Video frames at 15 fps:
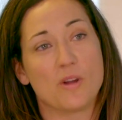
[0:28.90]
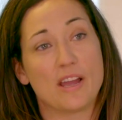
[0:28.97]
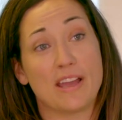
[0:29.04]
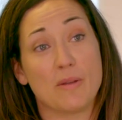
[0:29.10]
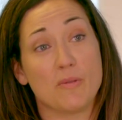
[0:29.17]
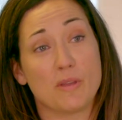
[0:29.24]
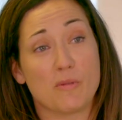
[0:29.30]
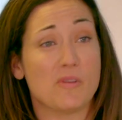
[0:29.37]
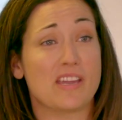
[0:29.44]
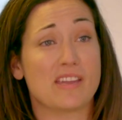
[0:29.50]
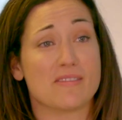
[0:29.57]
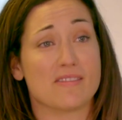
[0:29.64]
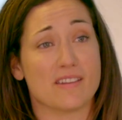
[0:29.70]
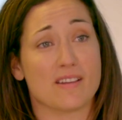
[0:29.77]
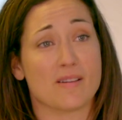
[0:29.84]
way that we
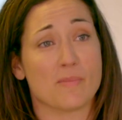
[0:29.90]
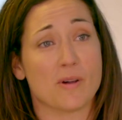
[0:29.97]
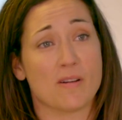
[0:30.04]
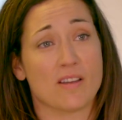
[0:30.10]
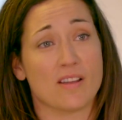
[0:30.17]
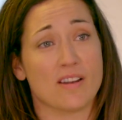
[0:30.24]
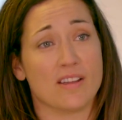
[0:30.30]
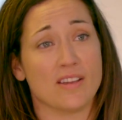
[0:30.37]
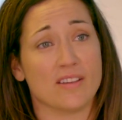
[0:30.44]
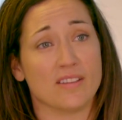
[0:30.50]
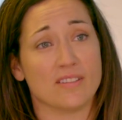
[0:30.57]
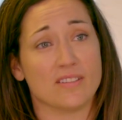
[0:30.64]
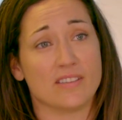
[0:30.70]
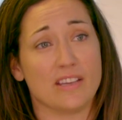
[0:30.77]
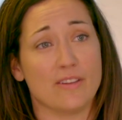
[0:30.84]
can think about it
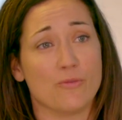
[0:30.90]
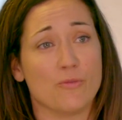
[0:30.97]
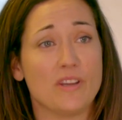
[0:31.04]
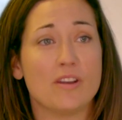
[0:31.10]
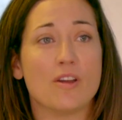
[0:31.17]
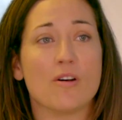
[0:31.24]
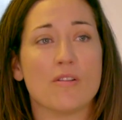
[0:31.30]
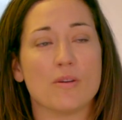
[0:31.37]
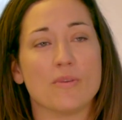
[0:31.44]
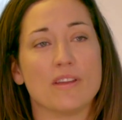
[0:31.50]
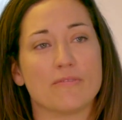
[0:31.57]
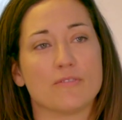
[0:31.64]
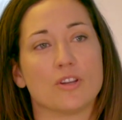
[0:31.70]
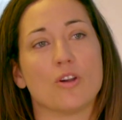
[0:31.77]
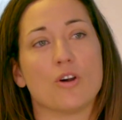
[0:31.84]
is if we know that we
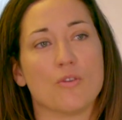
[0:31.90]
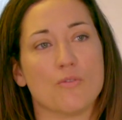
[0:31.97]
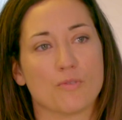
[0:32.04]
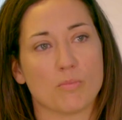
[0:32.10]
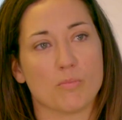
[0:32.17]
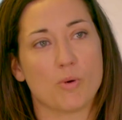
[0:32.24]
have to go from